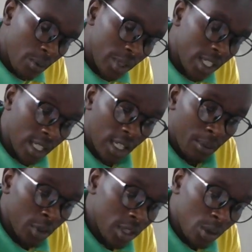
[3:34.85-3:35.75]
With Tikila
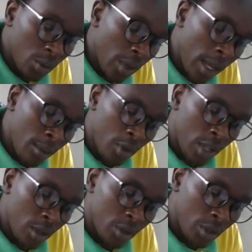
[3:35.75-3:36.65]
Moses, we are able
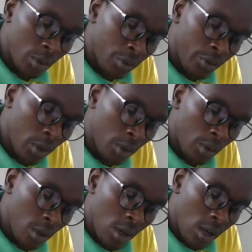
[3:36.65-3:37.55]
now to view